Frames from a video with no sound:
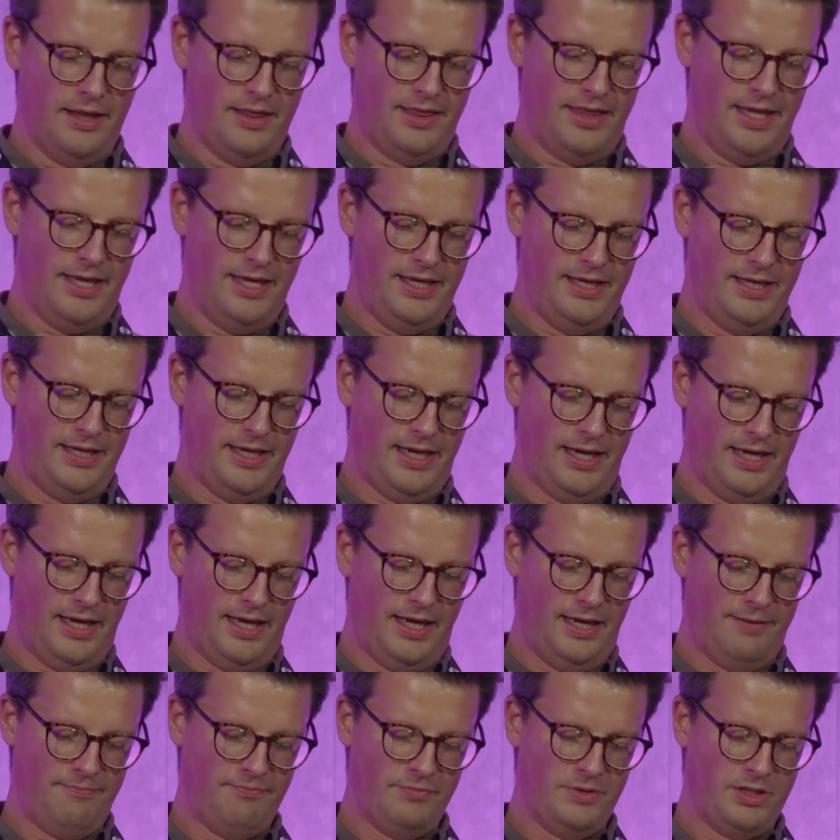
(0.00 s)
The
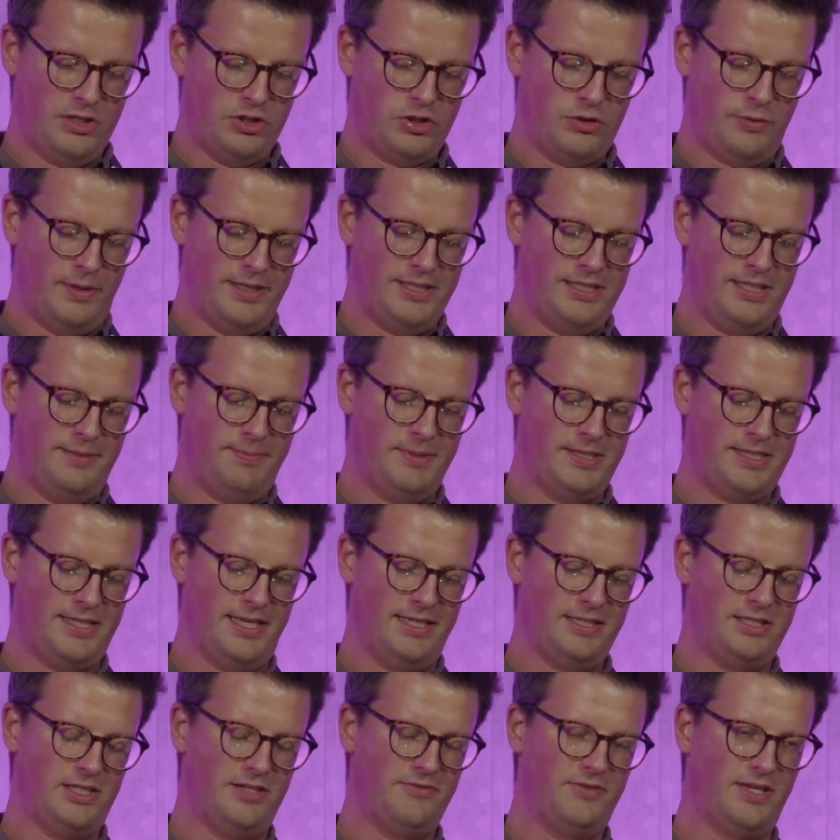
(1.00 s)

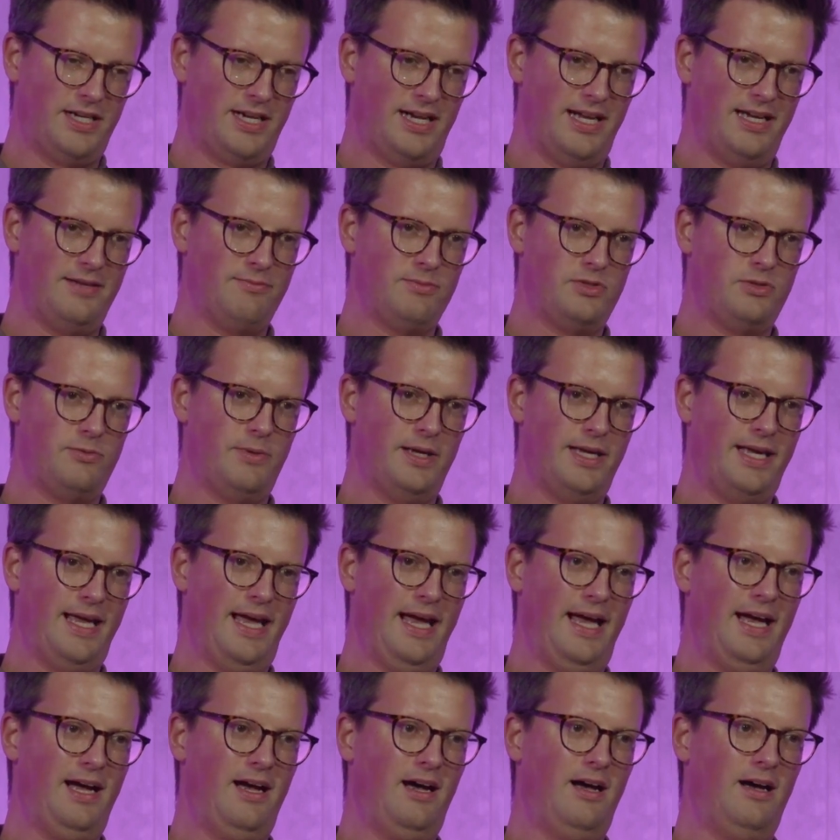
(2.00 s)
20% of the claims we
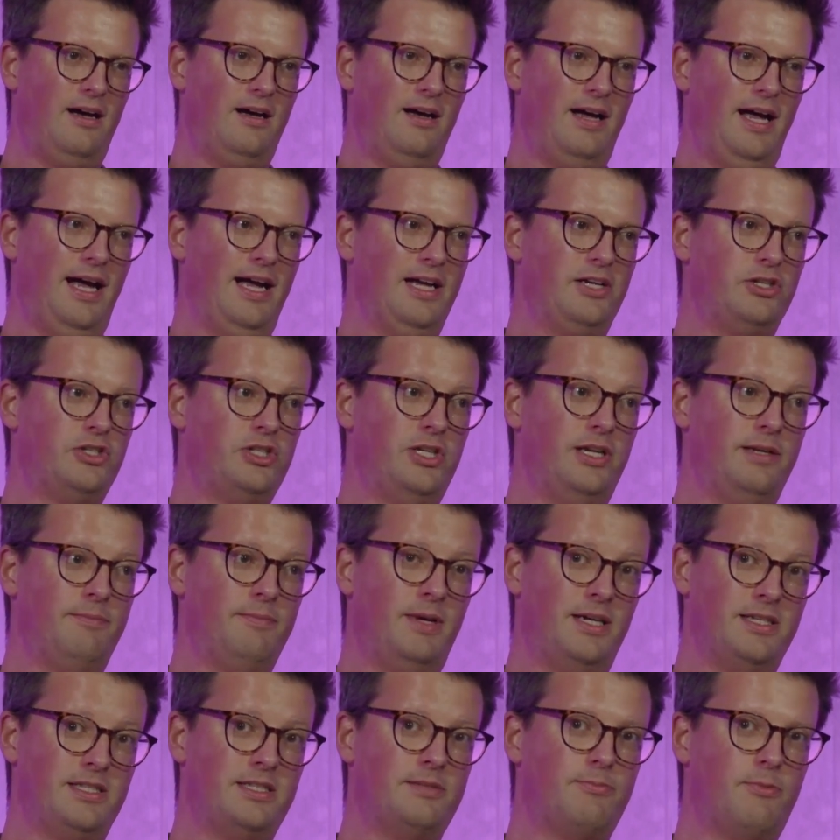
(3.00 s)
get are actually,
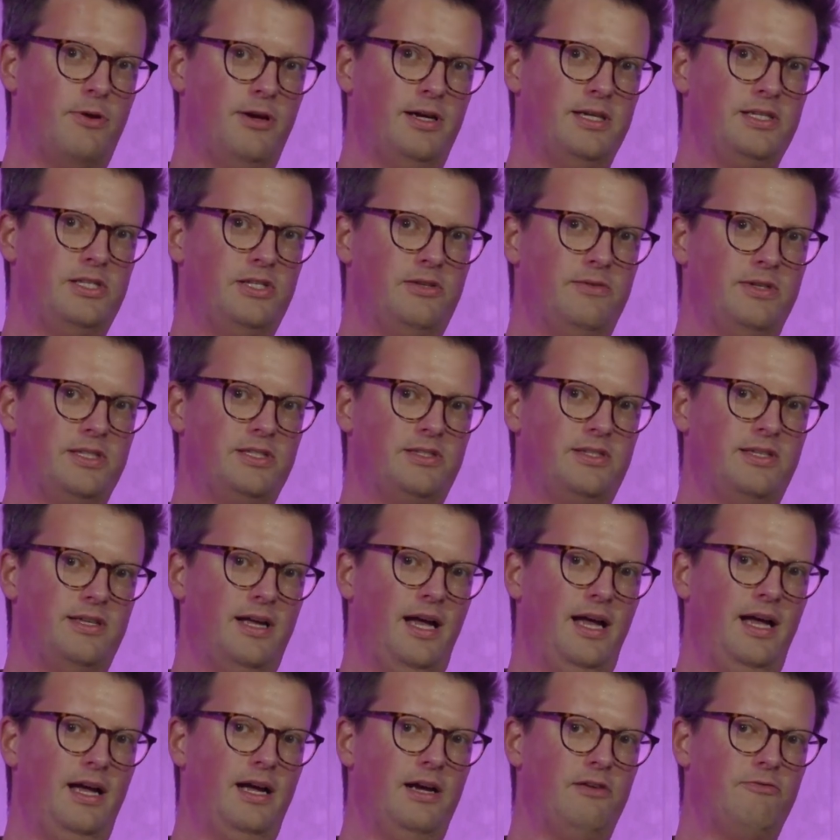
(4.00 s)
might surprise you, as
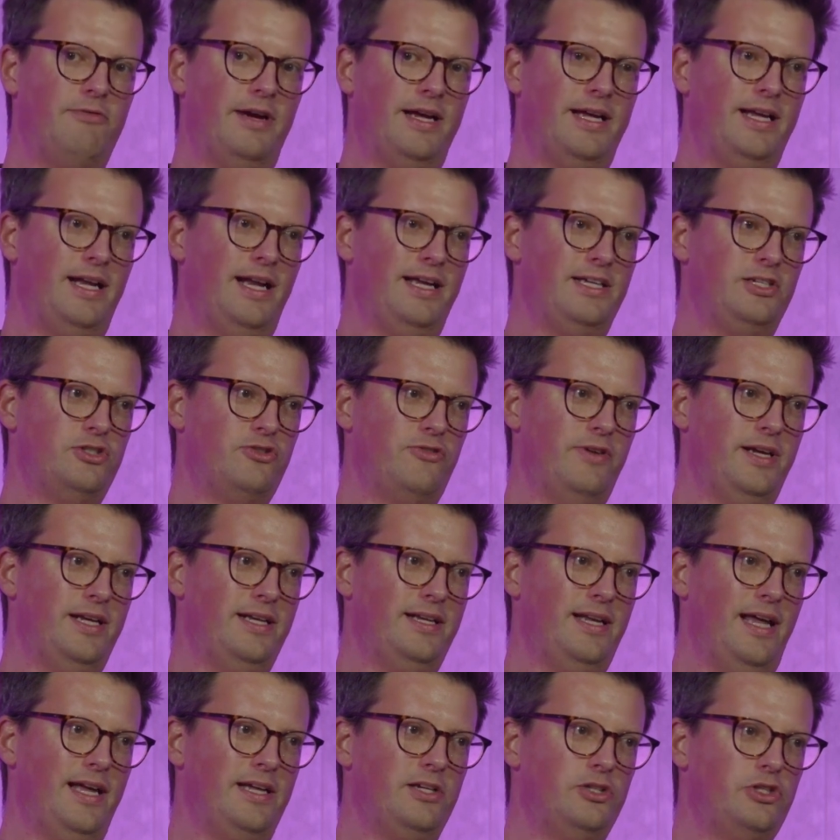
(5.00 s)
regulatory
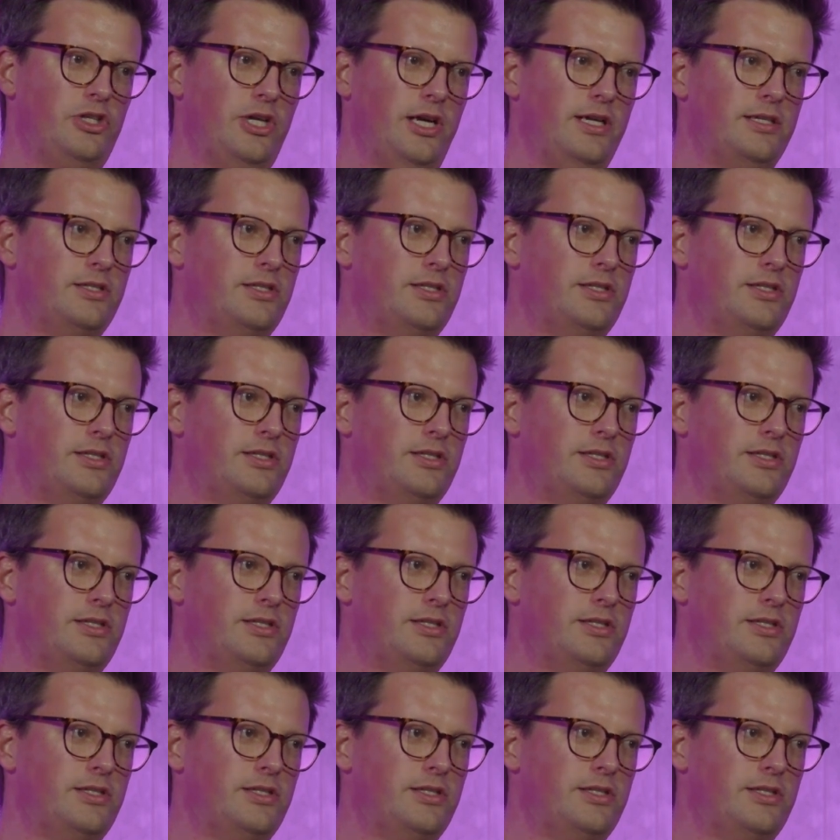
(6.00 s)
in nature.